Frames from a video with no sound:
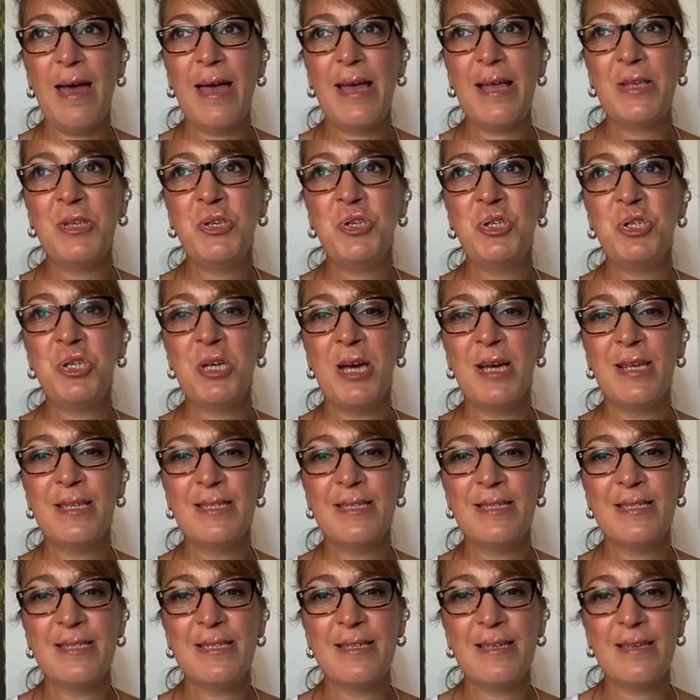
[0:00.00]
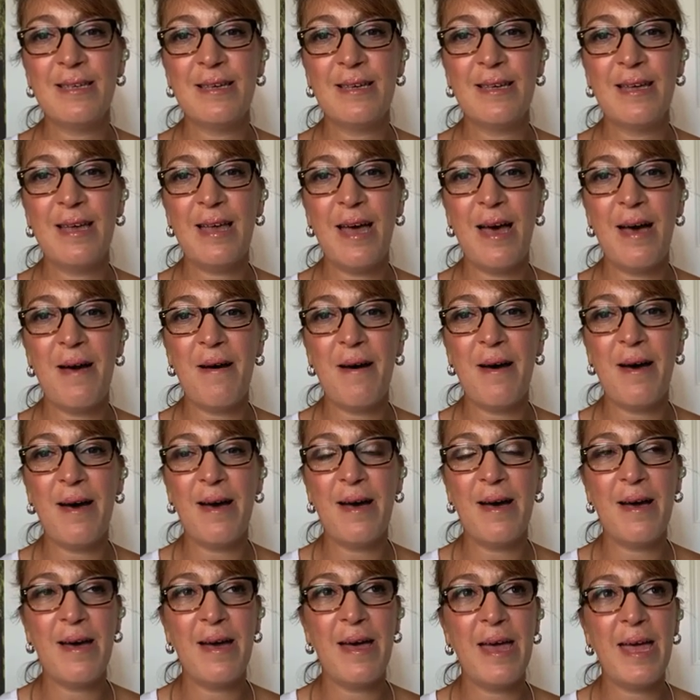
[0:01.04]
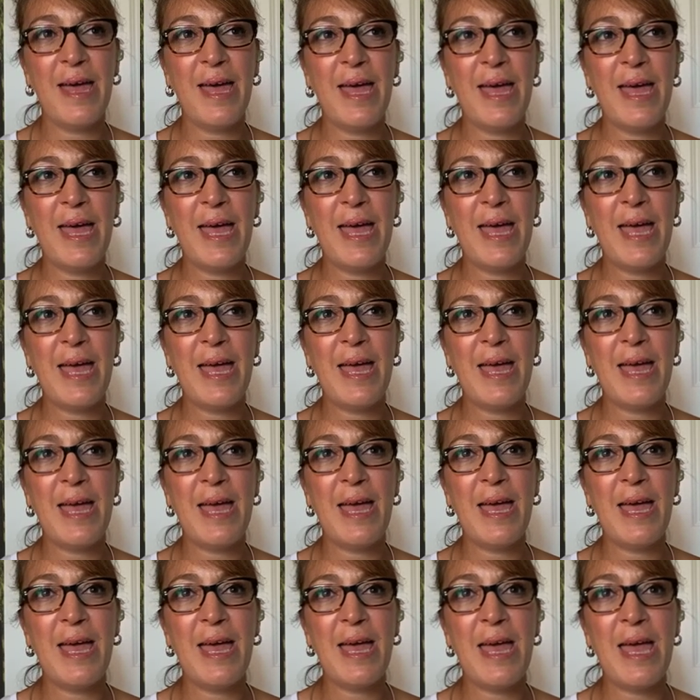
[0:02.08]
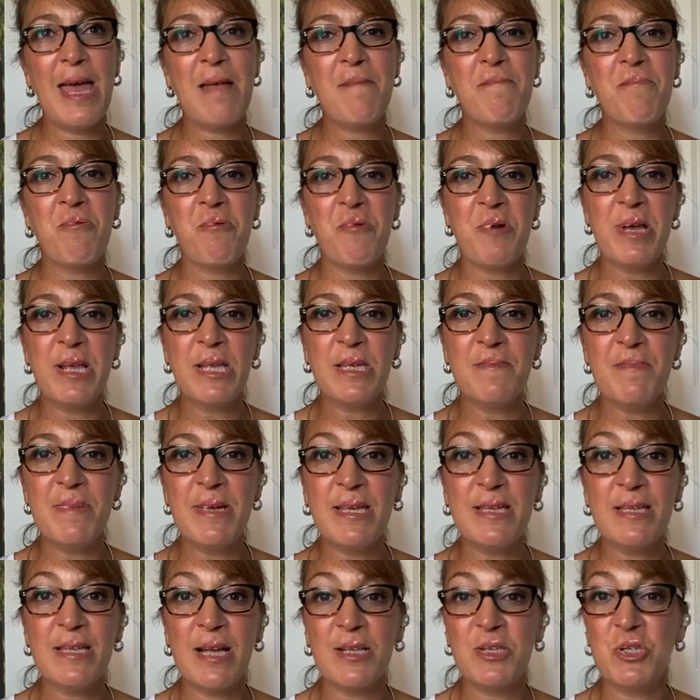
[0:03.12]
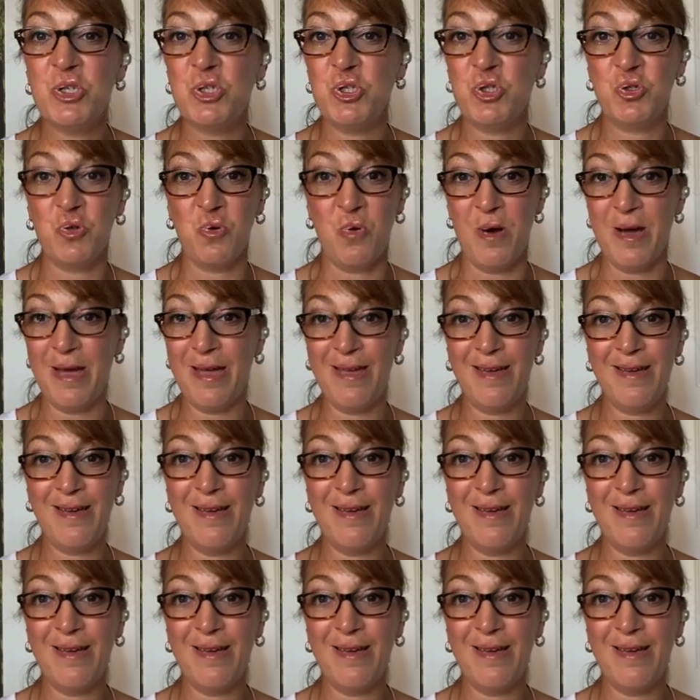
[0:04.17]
it just uh, it, it brings me such joy